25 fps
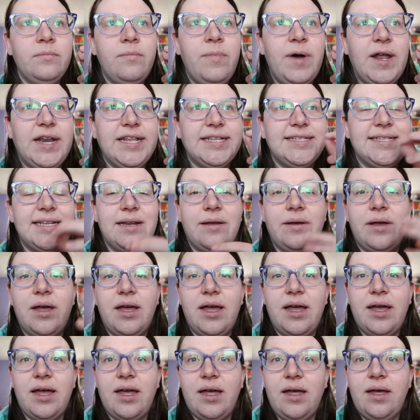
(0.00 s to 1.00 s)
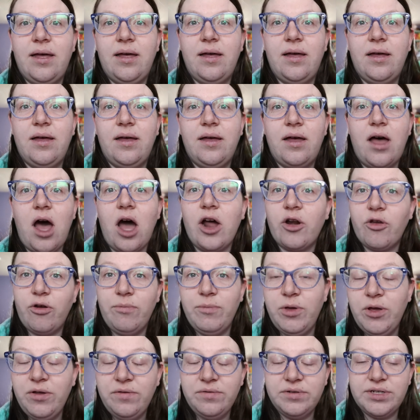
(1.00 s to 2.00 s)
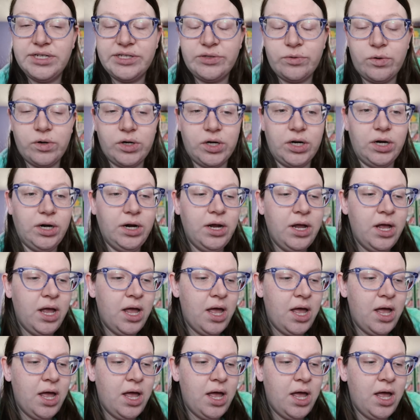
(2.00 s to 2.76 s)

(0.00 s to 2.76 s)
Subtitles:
but it's an autoimmune disorder.